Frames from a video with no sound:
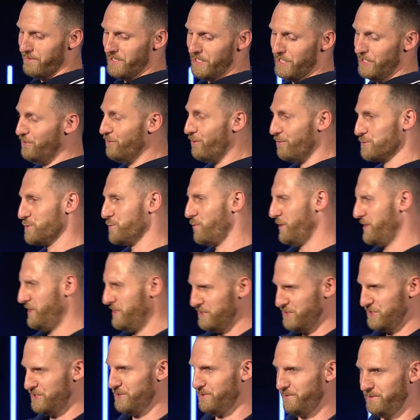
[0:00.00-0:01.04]
He knows what
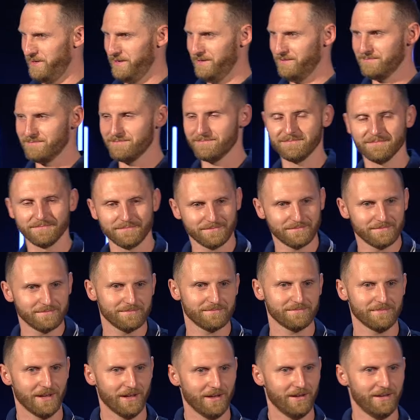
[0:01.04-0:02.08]
He's doing.
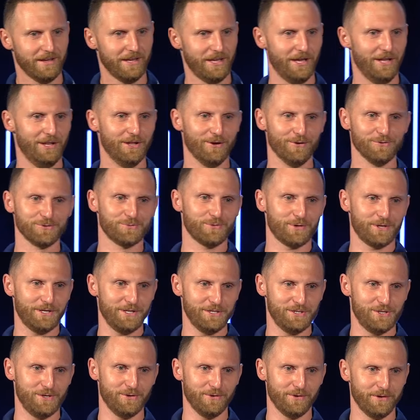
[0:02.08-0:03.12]
He knows what
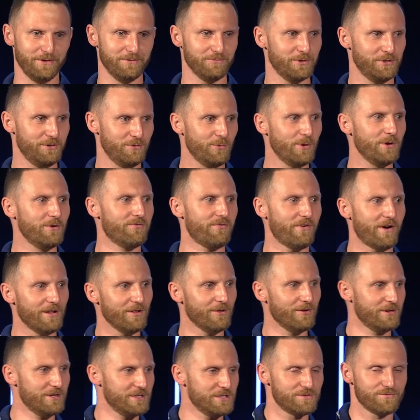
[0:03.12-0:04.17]
He's doing. When we
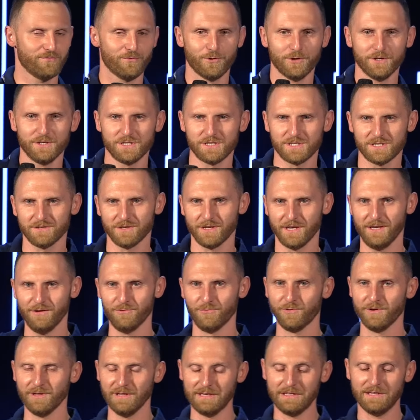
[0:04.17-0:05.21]
follow His voice, He
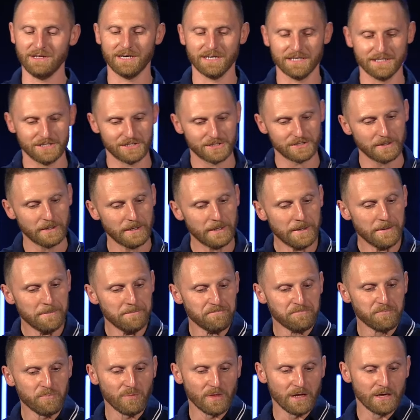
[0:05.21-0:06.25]
really does.
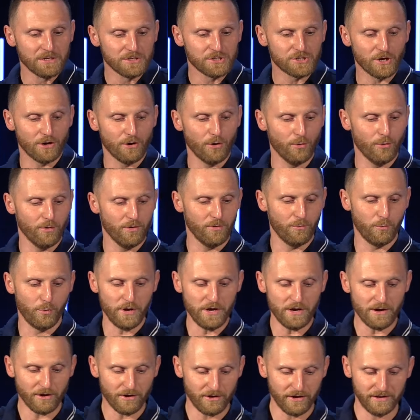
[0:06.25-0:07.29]
So
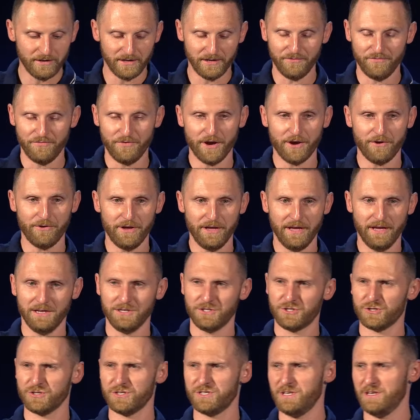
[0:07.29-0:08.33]
we are in a very
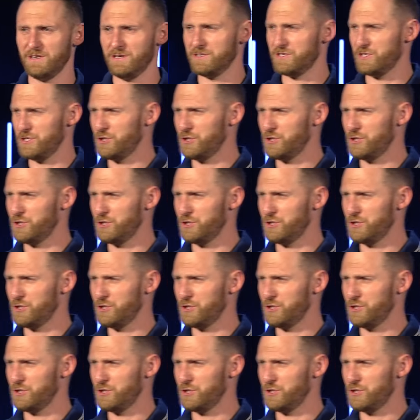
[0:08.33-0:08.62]
interesting,